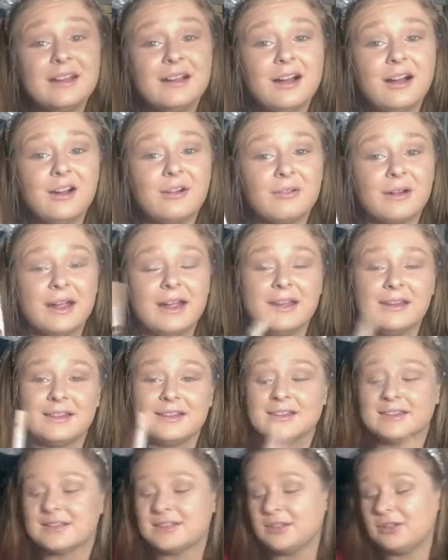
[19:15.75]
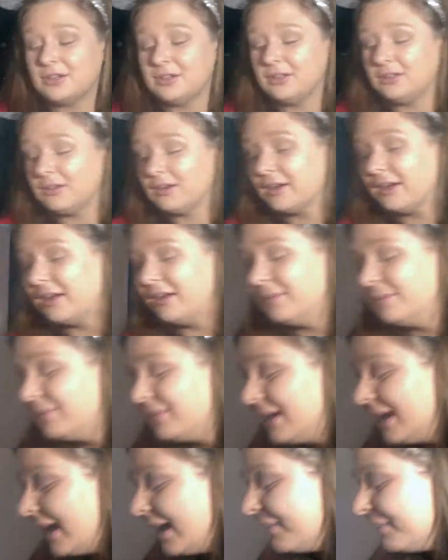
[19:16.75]
Oh, right, this is totally L'Oreal.
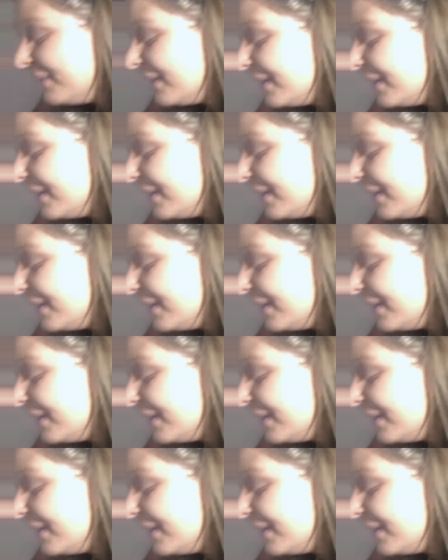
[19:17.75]
Yeah.